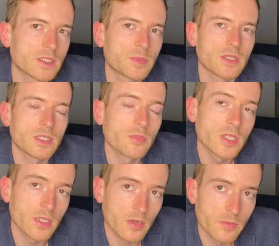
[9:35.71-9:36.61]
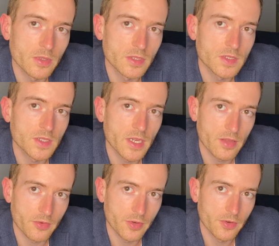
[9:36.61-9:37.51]
it's been limiting our ability to
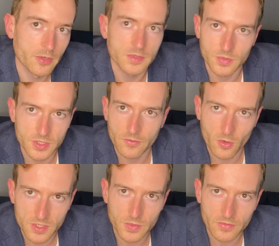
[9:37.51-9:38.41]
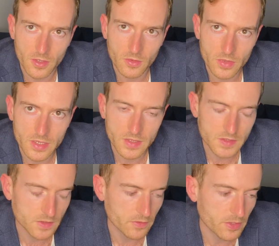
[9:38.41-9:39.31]
gather in groups, which of course we've all
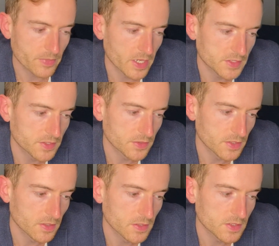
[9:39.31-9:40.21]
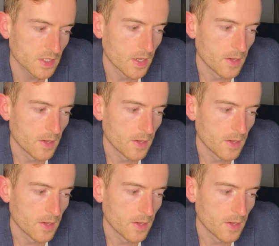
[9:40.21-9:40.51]
witnessed over the past two years.